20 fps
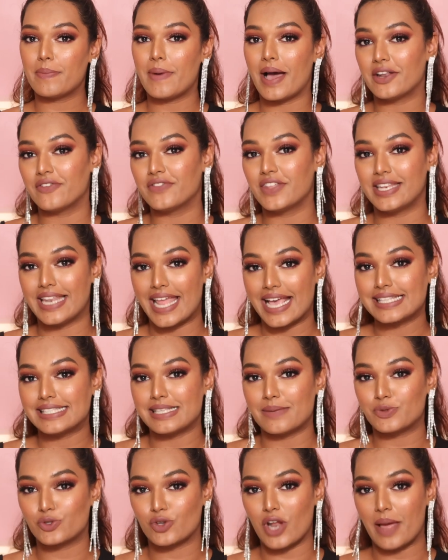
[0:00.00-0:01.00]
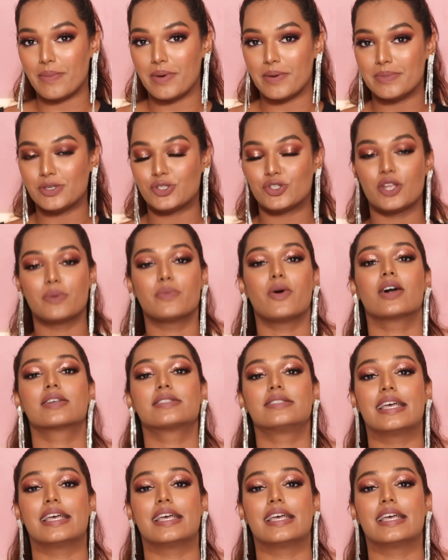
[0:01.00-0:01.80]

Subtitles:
be a part of the next subscriber mystery box,